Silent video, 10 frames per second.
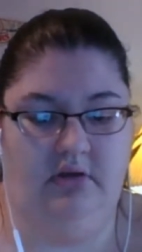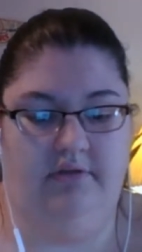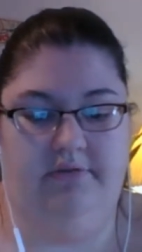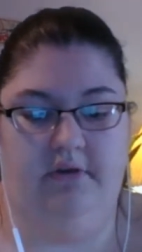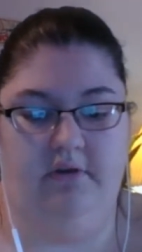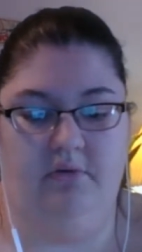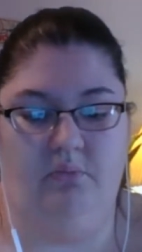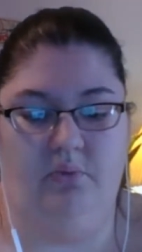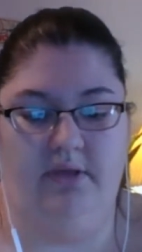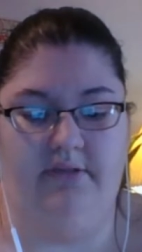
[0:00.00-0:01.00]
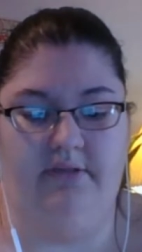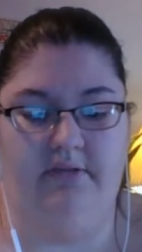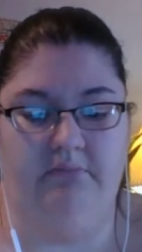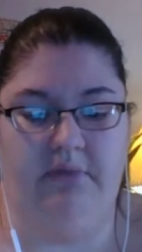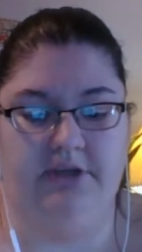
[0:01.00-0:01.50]
So
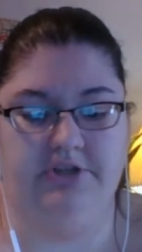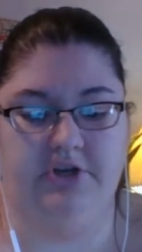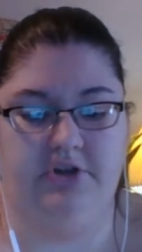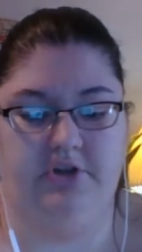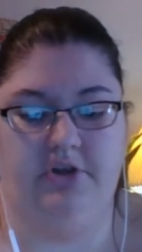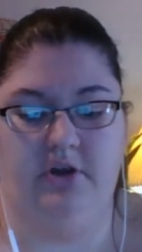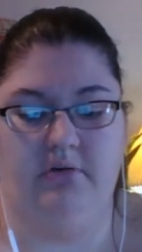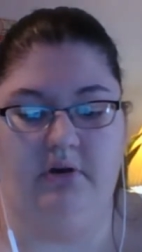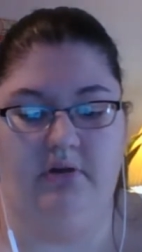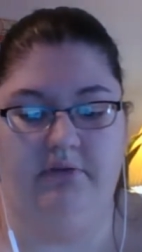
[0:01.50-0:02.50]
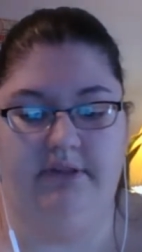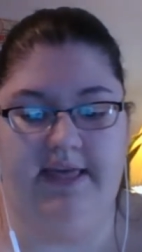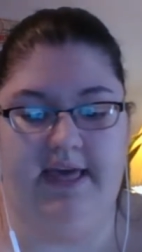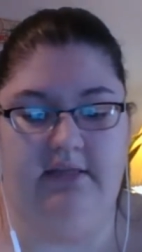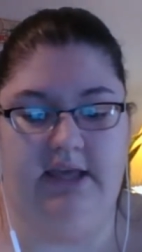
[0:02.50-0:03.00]
make sure to go over to
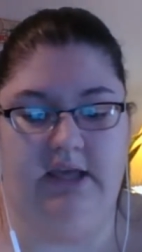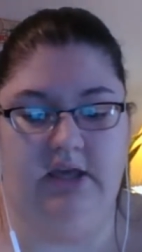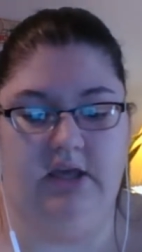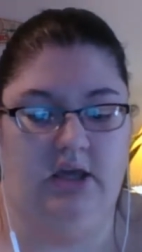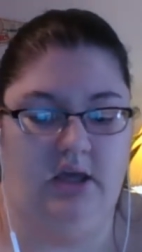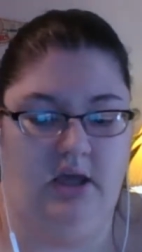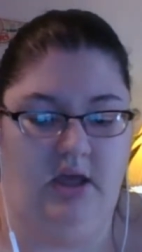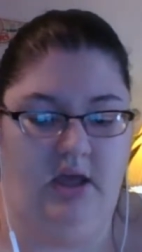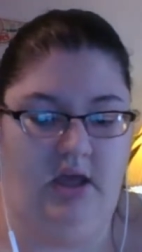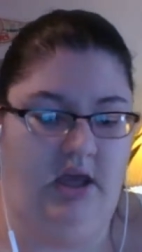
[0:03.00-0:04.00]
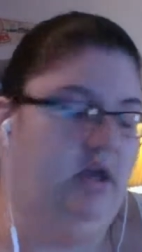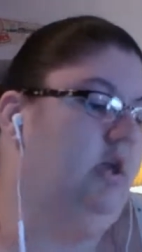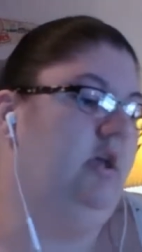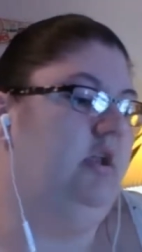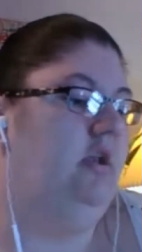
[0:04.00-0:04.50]
that link
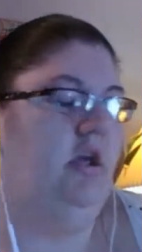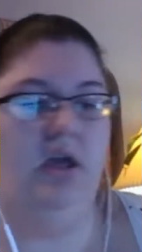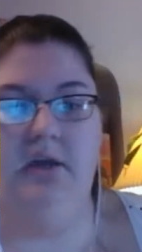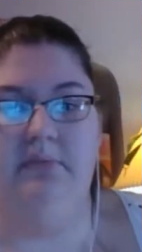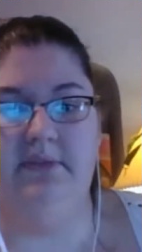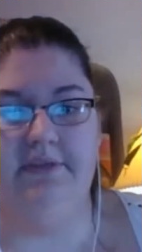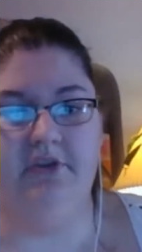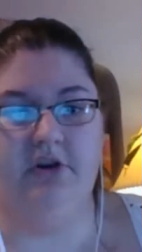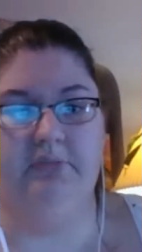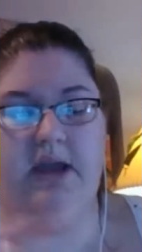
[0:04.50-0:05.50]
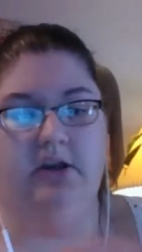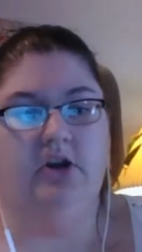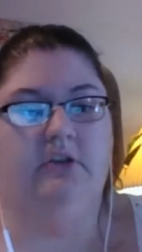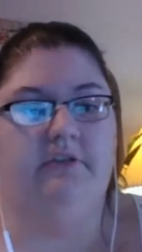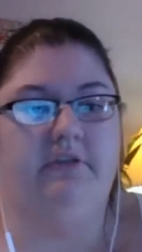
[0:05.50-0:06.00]
and set the
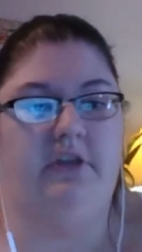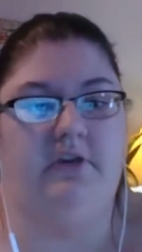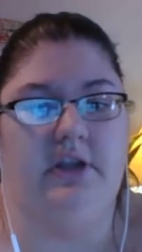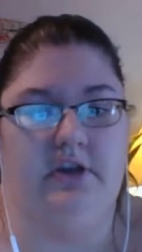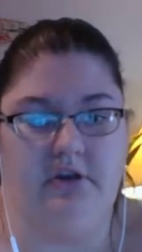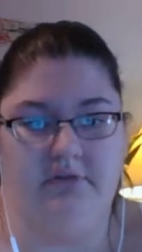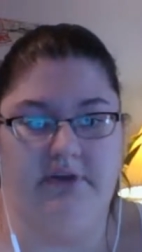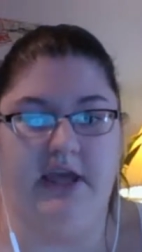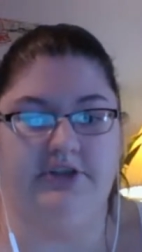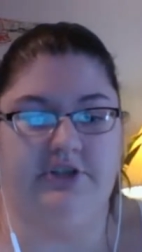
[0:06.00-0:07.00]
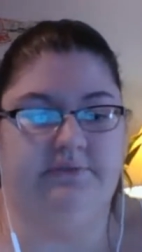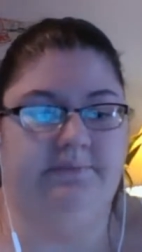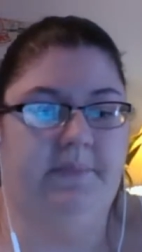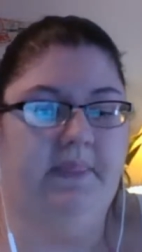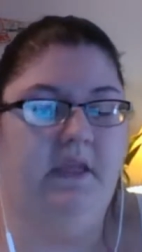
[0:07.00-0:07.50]
reminder so that you get a notification.
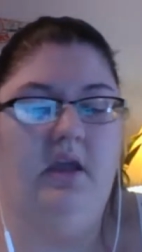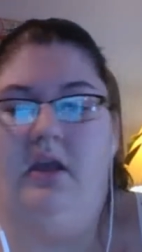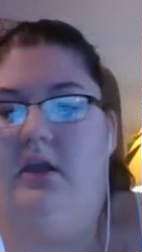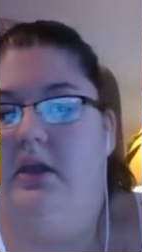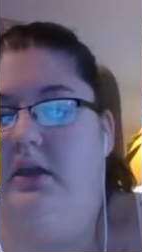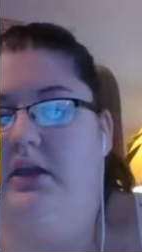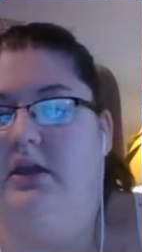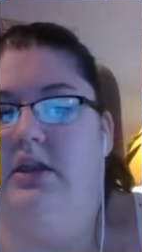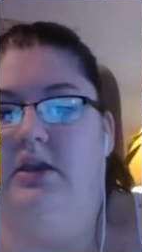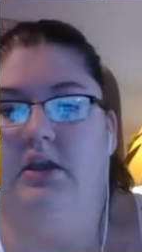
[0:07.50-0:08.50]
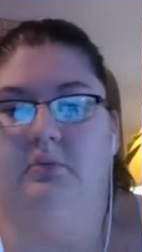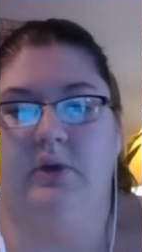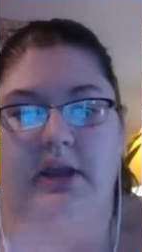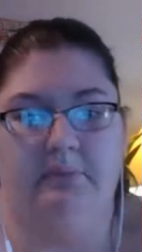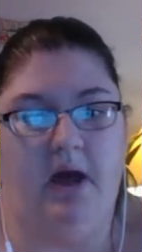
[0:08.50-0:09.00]
And
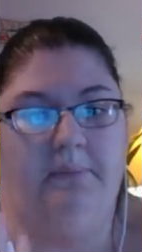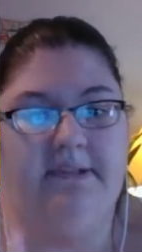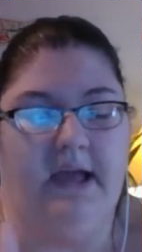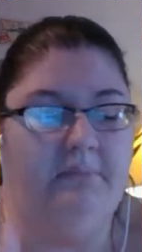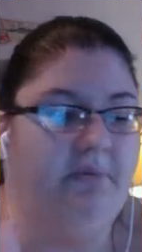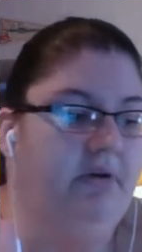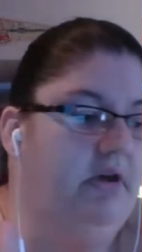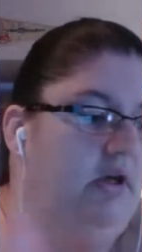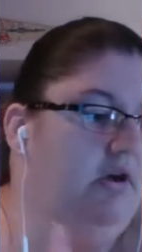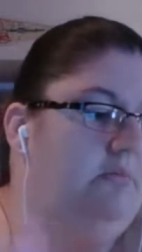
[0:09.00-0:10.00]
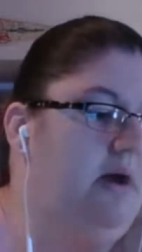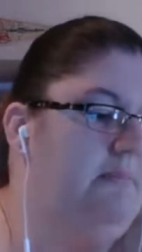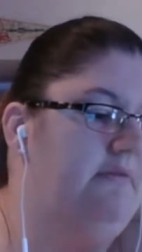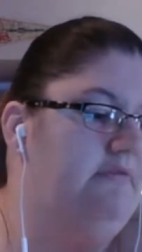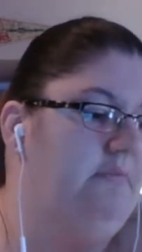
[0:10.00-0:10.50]
when it pops up, it'll
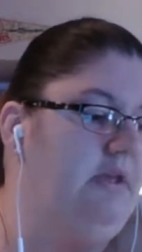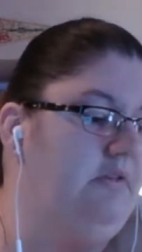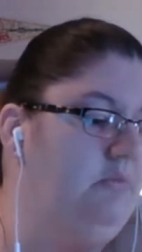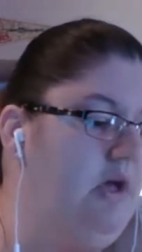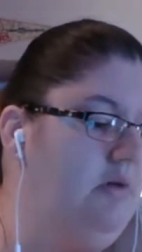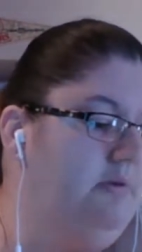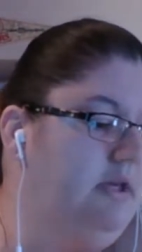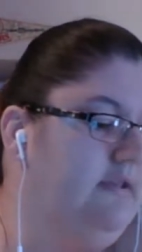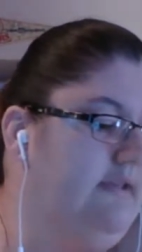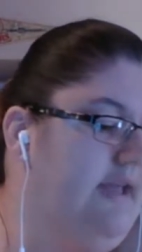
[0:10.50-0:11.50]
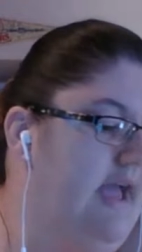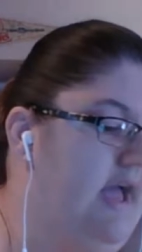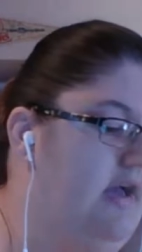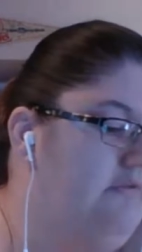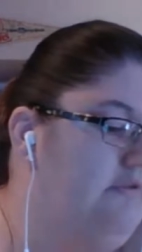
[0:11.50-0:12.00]
pop up for me as well because I
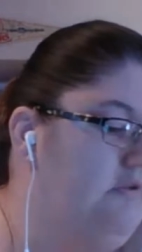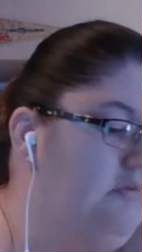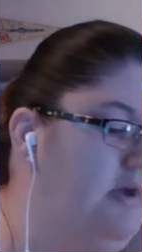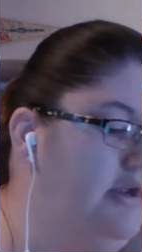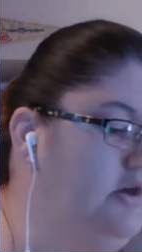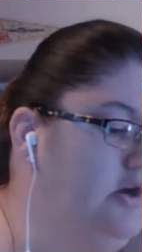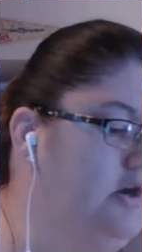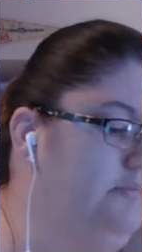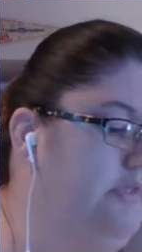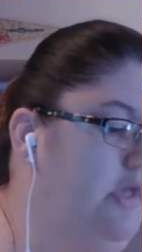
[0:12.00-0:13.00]
have the reminder.